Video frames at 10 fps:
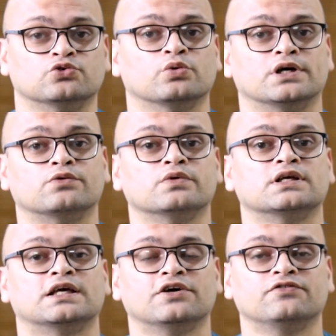So it will
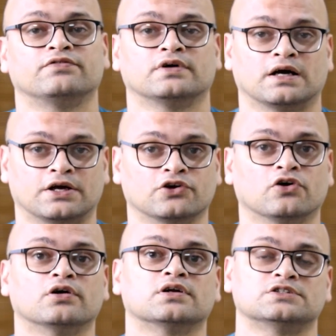give
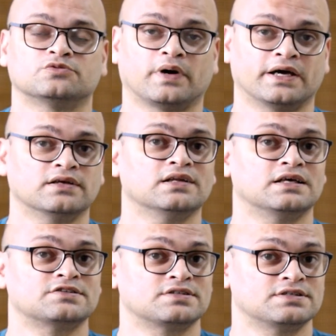your spinal
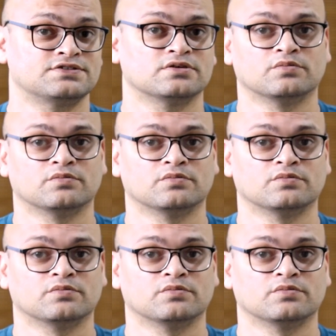extensor